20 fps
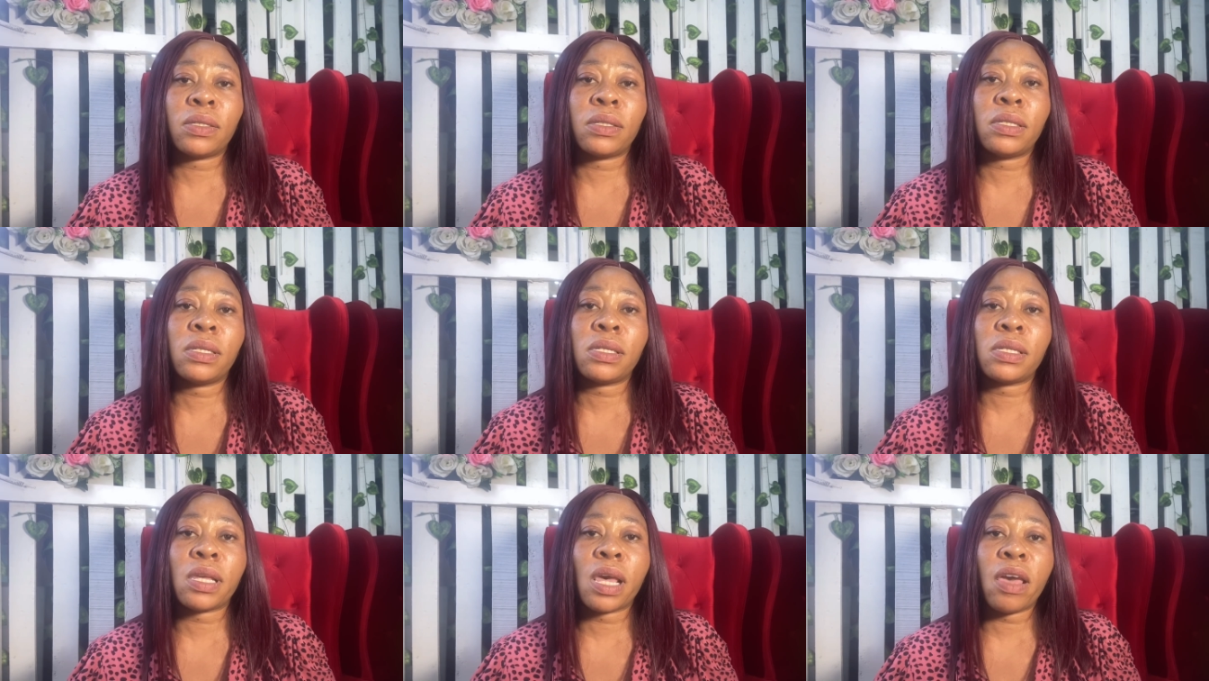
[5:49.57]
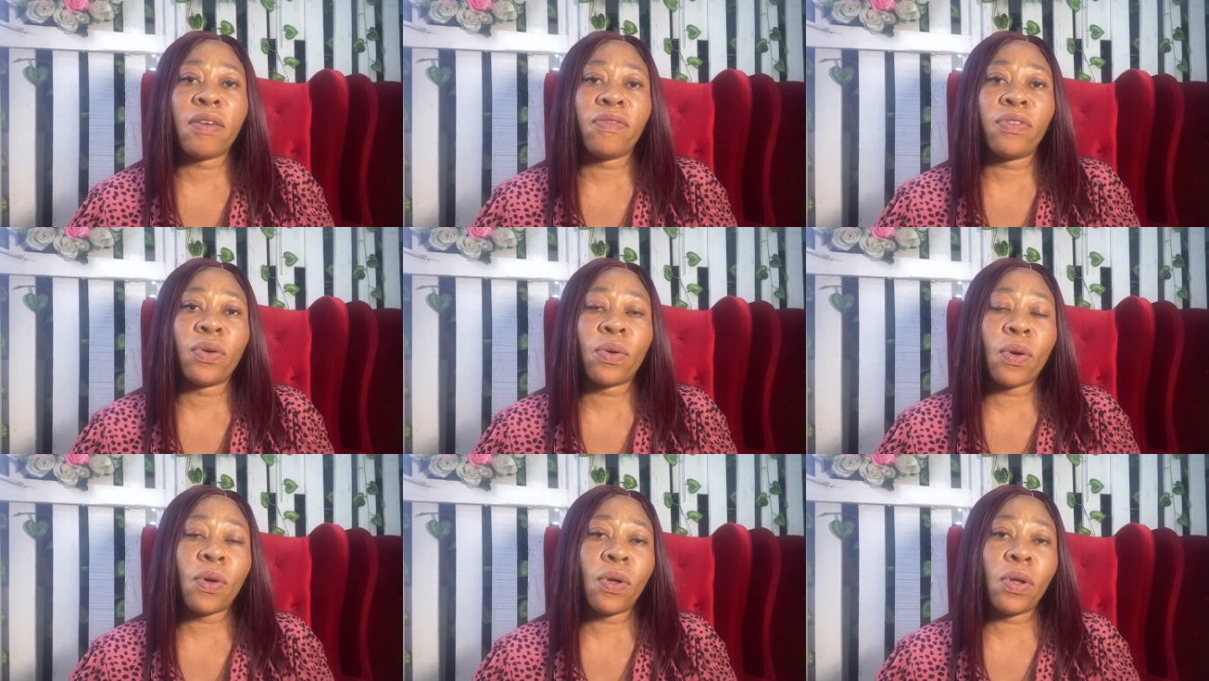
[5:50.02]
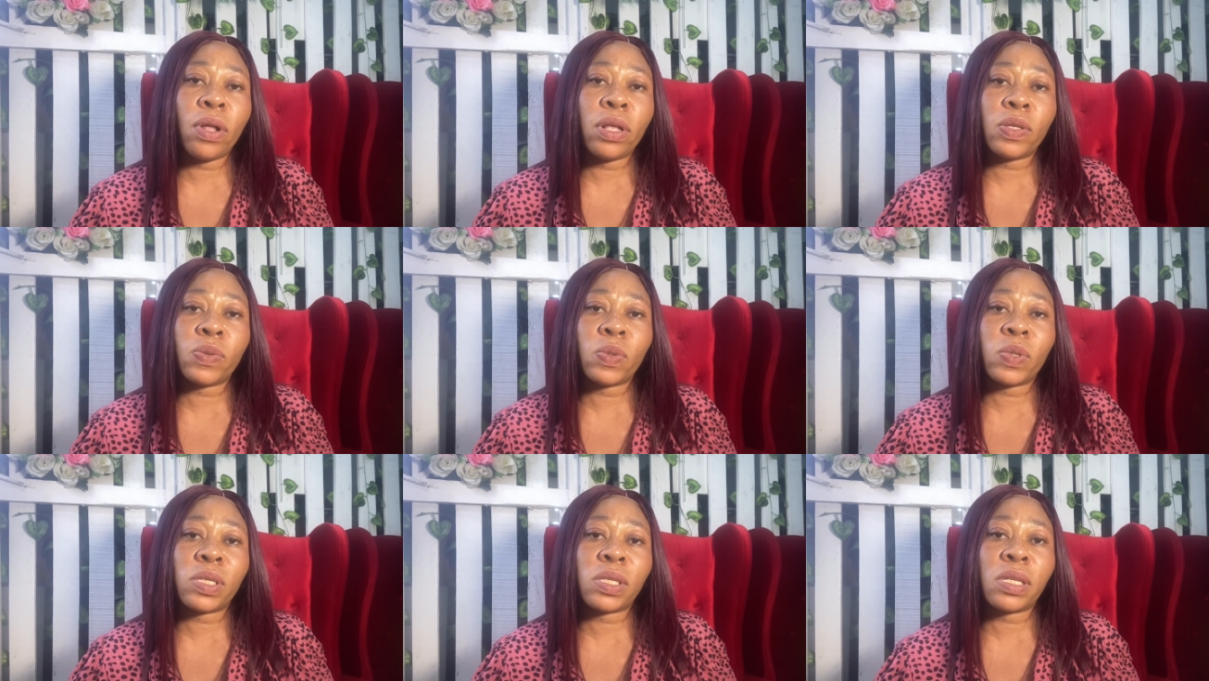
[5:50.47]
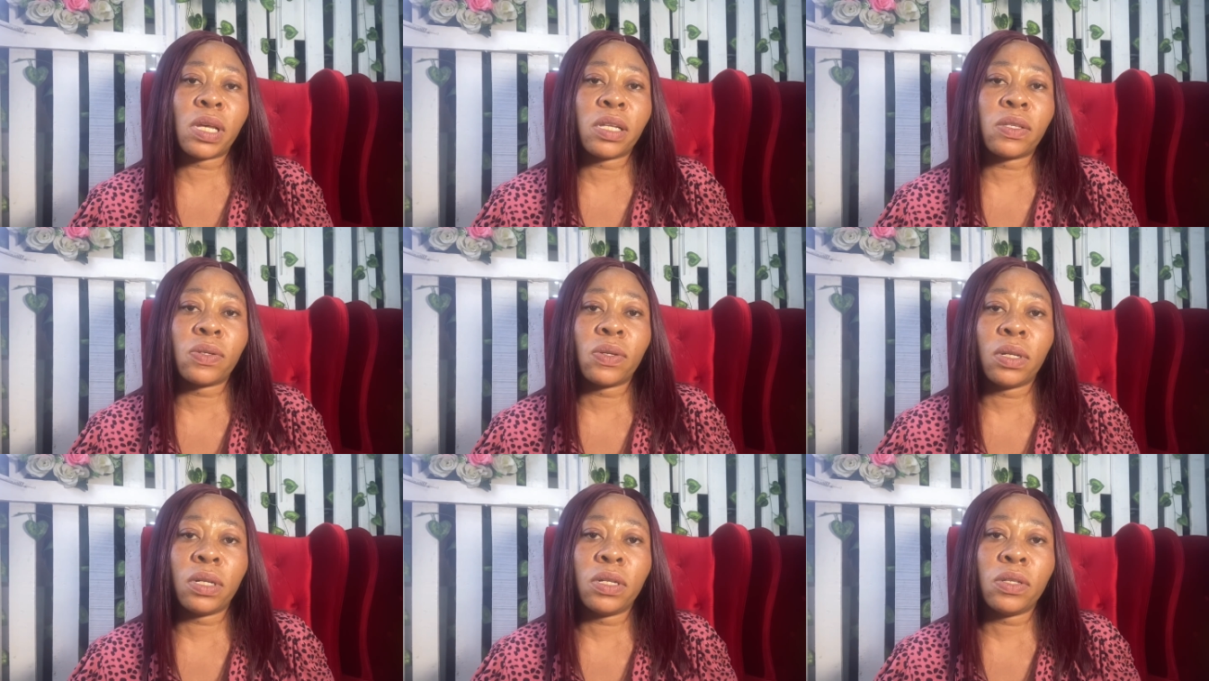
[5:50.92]
This heavy oils will
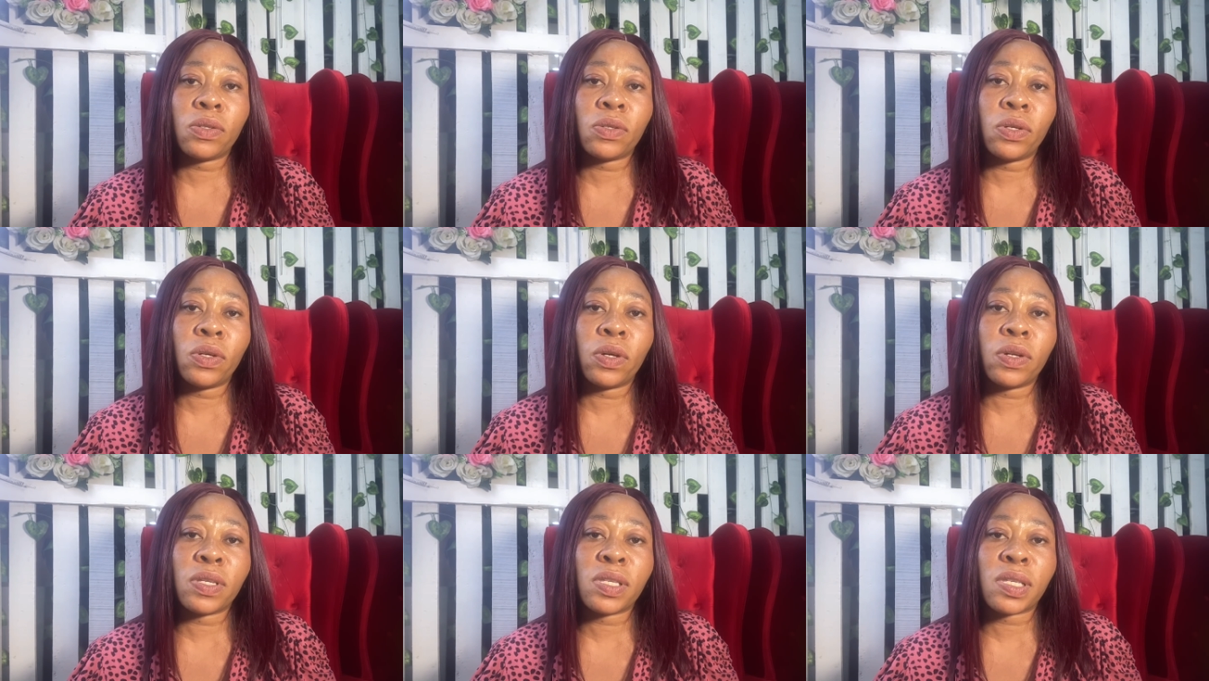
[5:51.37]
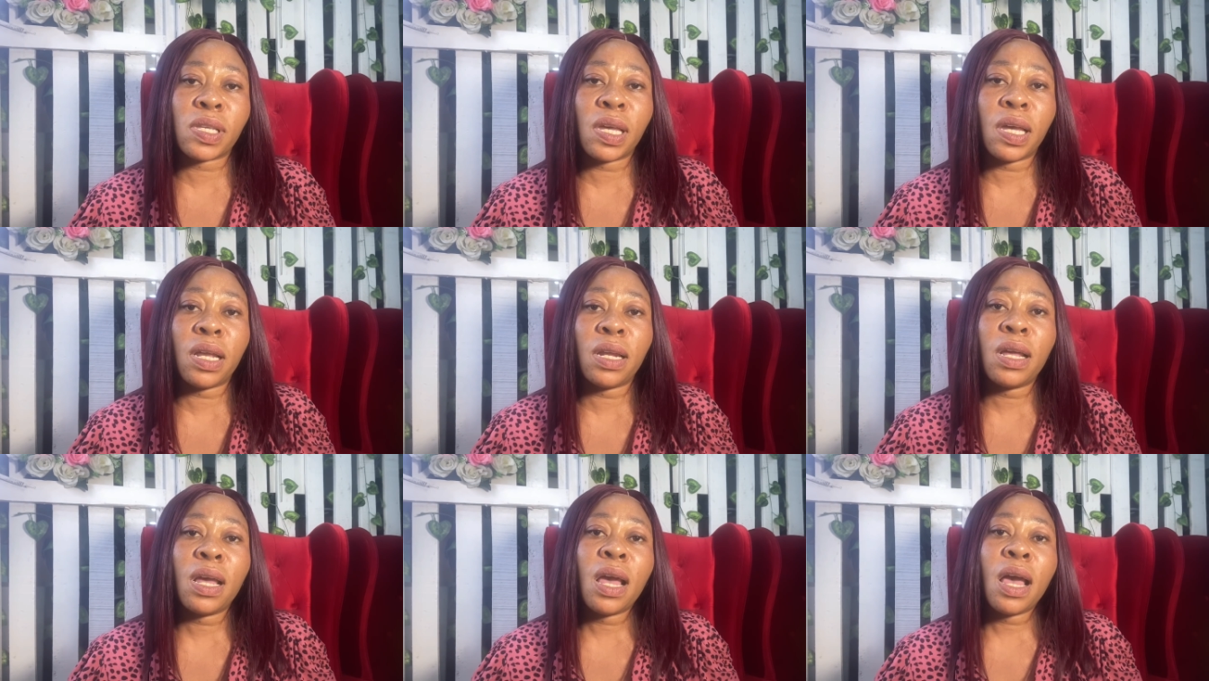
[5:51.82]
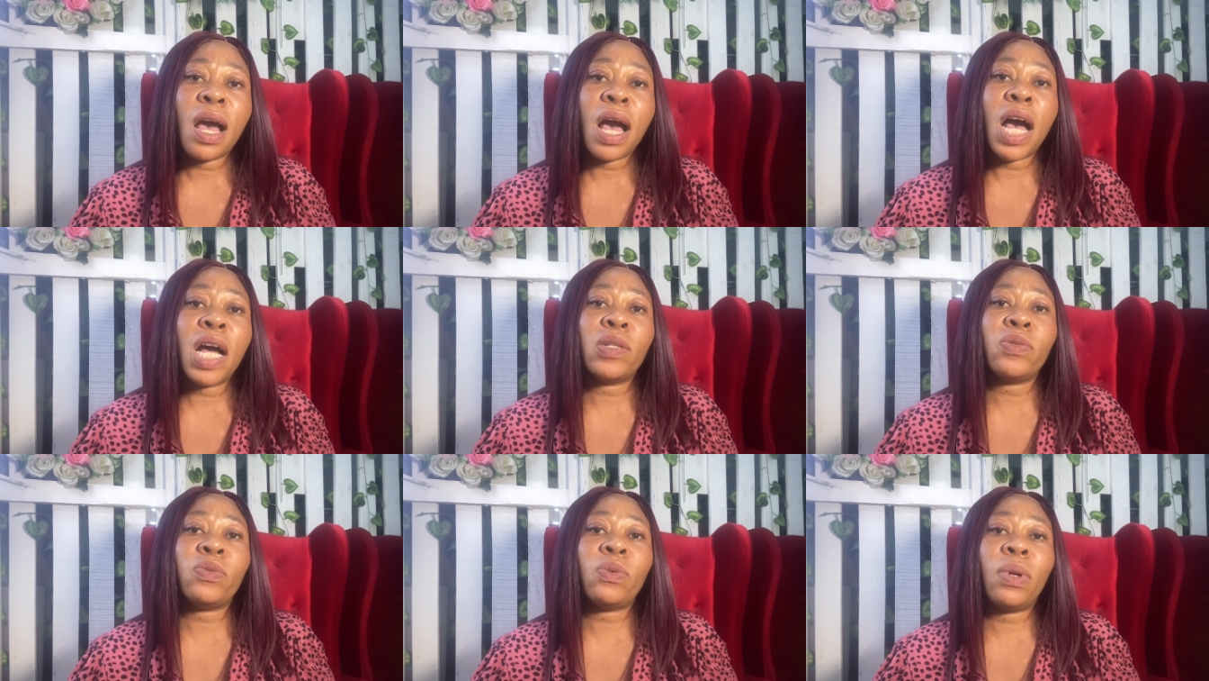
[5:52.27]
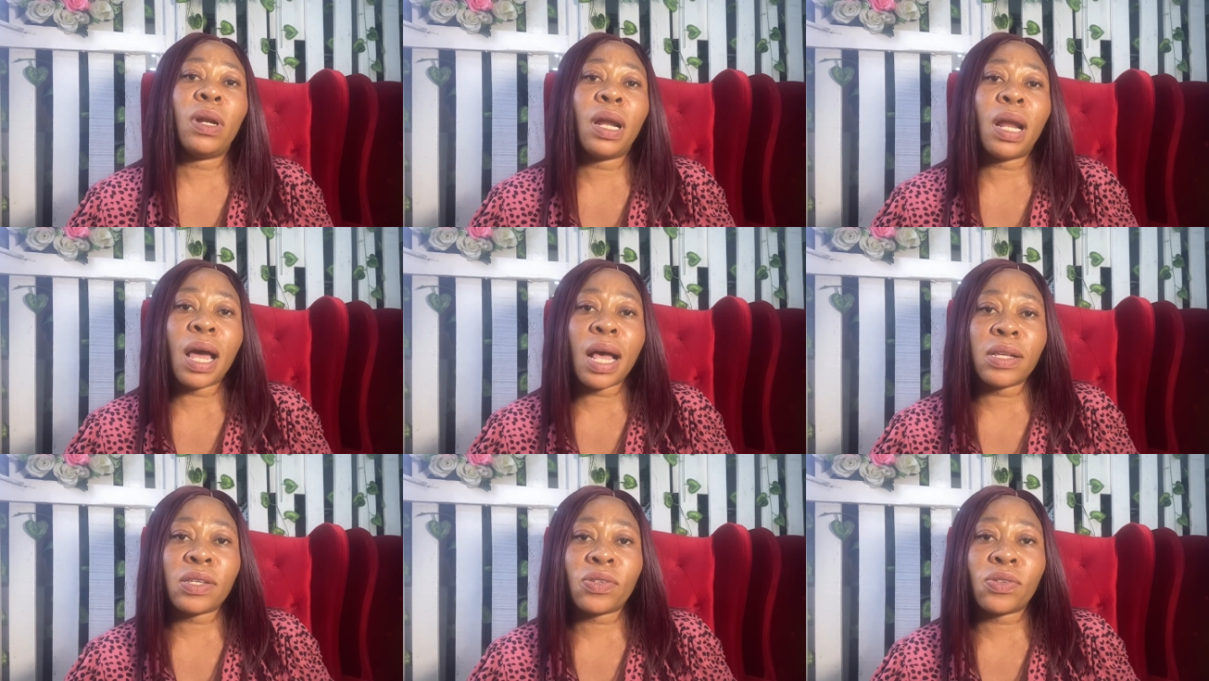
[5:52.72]
settle into your skin and will
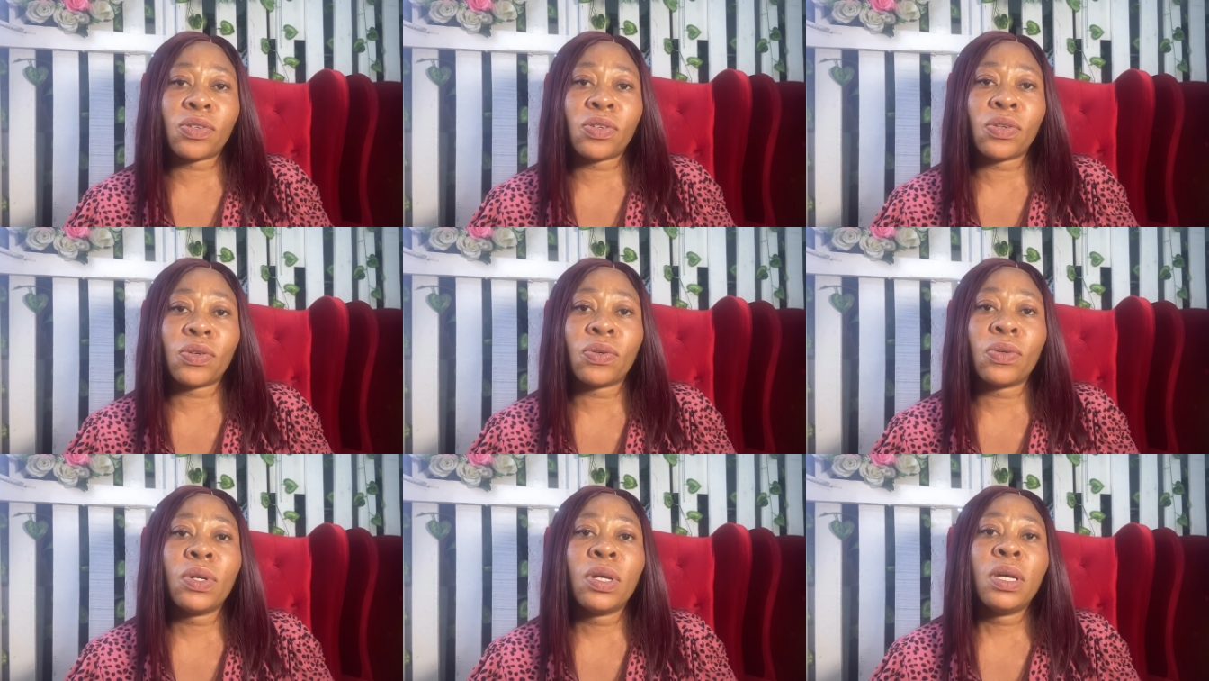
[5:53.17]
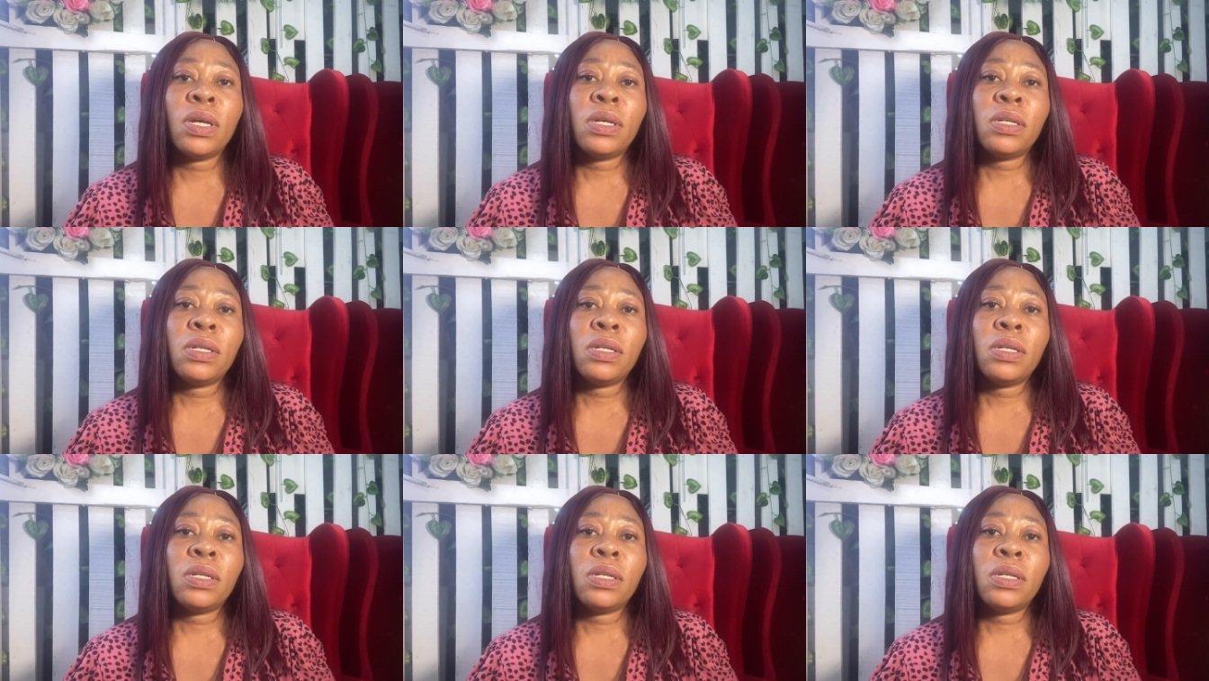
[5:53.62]
last you